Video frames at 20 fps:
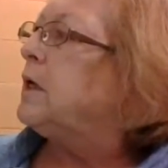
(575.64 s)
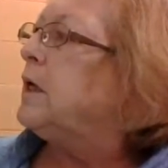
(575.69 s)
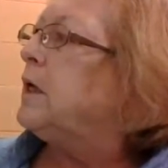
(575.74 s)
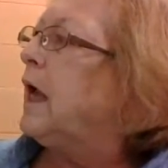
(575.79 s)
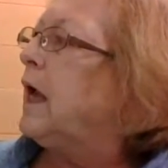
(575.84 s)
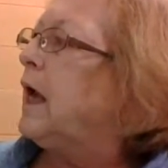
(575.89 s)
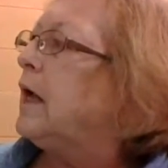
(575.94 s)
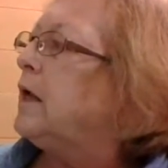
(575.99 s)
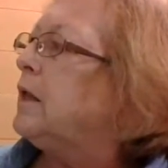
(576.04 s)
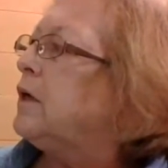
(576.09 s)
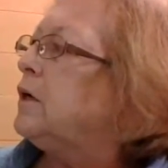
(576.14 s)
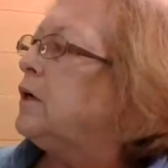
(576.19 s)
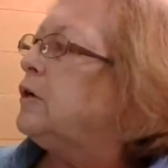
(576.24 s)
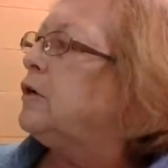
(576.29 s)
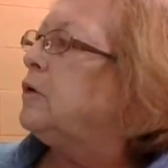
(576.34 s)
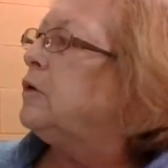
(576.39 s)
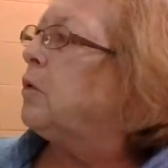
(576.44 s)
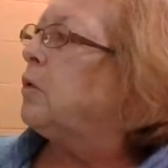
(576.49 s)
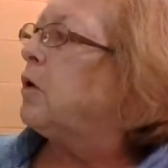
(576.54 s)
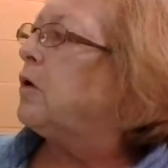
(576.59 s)
had a new
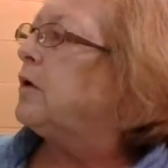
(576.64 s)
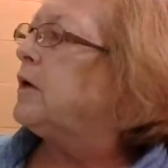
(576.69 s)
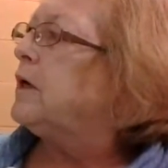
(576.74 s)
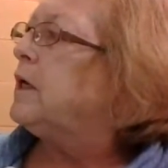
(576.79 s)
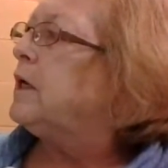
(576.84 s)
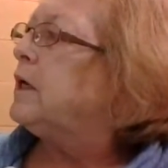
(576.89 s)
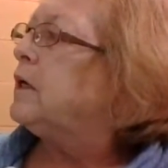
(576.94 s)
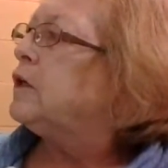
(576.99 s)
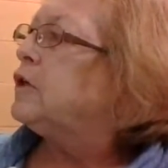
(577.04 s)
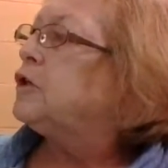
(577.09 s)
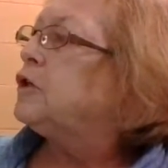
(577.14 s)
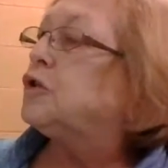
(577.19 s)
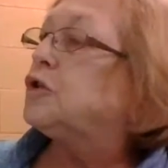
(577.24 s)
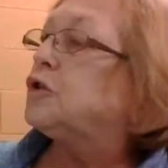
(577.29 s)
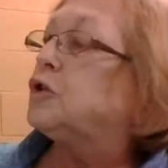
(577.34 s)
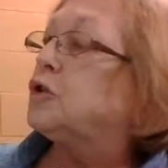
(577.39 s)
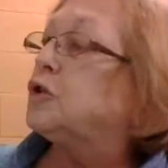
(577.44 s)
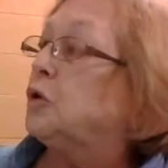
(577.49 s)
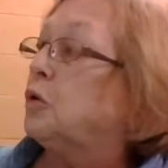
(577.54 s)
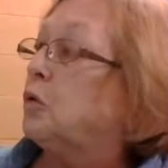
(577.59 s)
worry,
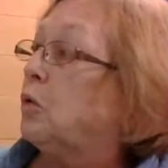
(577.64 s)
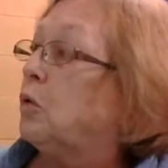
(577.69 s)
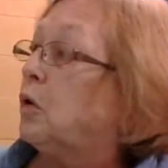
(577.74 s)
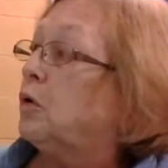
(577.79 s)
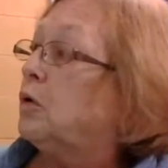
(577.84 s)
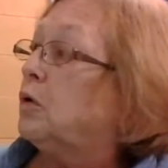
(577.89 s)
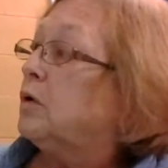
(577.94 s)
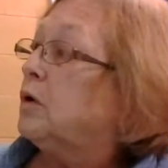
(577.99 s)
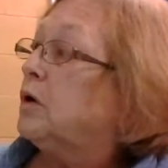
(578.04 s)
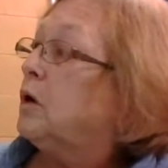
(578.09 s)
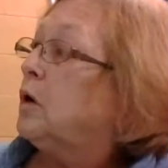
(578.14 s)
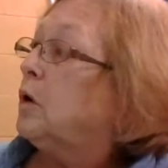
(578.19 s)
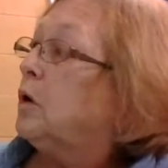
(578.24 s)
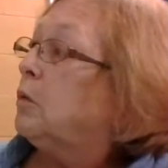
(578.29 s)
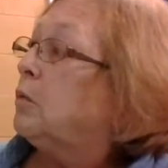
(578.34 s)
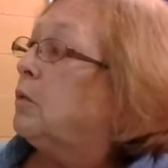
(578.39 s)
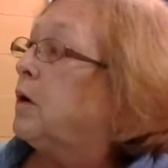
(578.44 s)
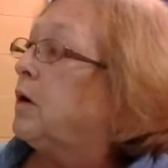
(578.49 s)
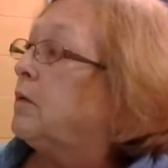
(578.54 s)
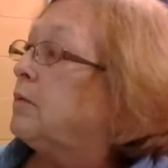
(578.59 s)
school.
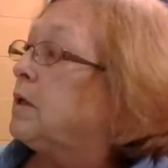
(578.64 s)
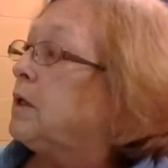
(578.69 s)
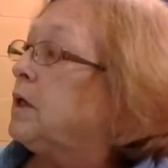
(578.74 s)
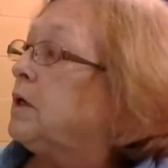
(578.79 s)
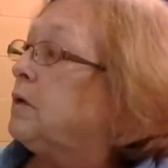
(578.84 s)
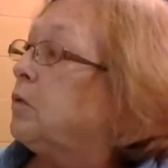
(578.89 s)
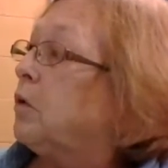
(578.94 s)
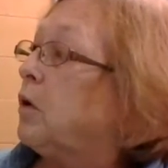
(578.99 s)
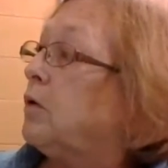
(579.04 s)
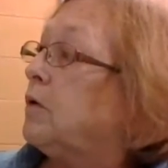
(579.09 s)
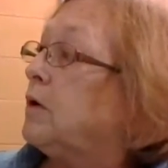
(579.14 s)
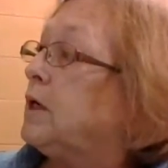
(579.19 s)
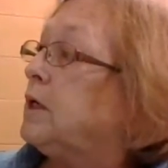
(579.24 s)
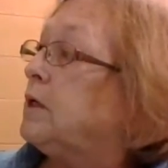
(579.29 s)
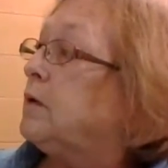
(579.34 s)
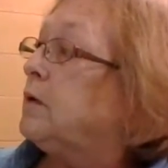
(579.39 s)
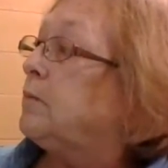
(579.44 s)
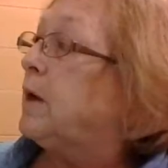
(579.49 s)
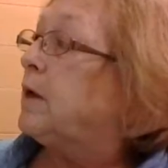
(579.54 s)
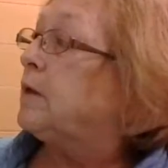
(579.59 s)
Wimberly worried
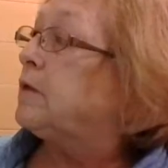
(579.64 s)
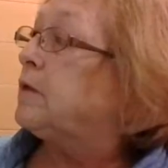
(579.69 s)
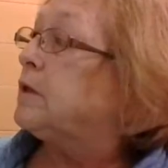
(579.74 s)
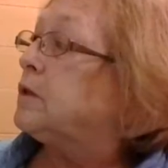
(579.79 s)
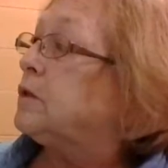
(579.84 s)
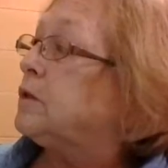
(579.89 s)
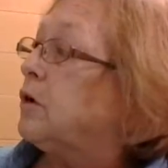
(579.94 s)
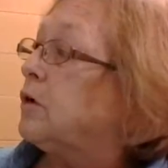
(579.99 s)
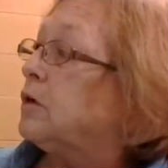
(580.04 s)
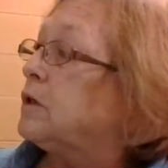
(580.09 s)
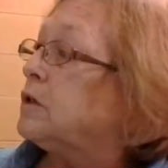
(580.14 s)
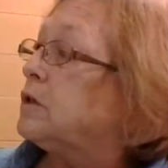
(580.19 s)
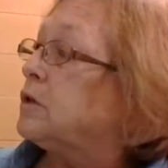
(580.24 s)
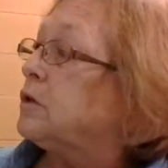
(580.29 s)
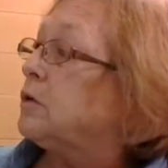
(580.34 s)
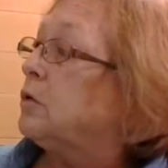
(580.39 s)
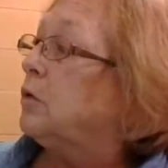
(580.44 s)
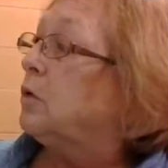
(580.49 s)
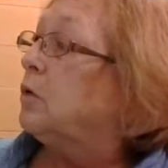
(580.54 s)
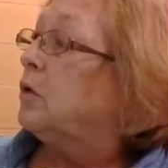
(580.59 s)
about the start of
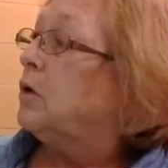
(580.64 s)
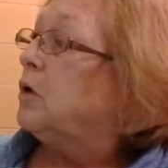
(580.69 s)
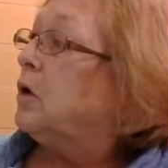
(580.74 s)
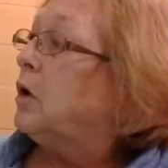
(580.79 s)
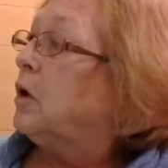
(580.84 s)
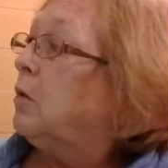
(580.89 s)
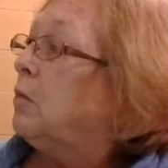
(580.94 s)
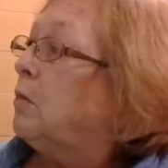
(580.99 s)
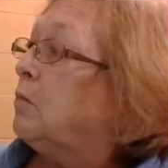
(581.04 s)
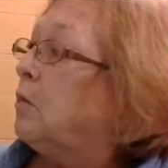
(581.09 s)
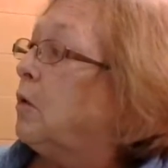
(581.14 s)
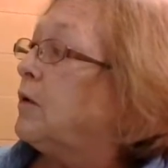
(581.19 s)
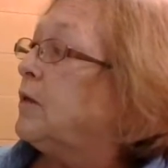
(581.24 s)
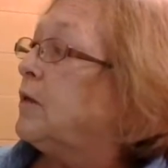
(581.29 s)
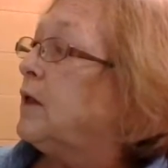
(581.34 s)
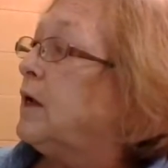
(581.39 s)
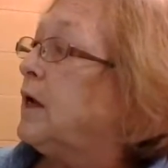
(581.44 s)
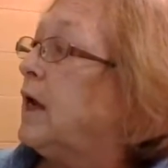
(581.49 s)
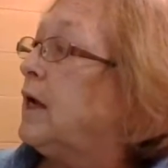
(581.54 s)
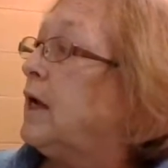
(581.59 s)
school more
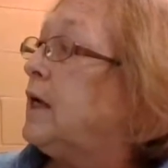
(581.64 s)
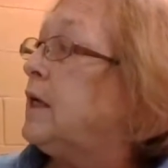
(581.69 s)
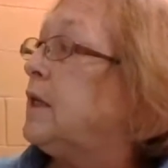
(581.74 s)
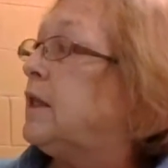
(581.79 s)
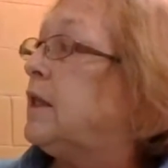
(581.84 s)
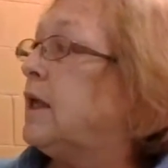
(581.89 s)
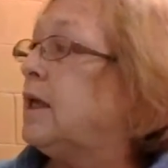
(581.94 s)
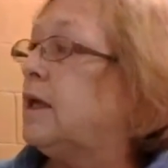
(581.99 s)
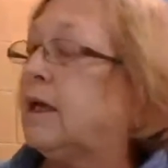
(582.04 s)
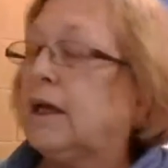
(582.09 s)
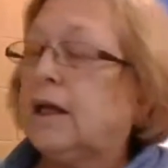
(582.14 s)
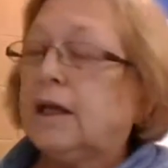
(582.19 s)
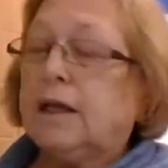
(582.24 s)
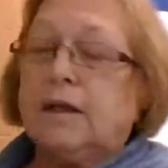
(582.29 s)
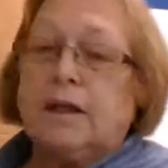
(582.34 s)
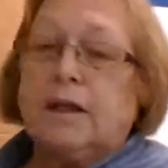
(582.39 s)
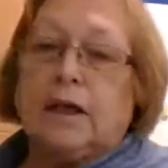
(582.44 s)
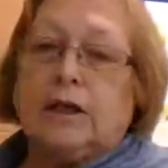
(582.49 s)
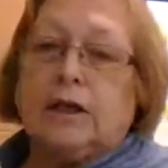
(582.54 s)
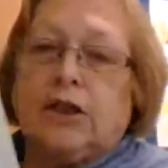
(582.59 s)
than anything
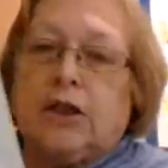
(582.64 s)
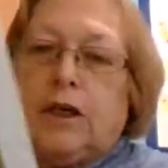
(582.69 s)
that she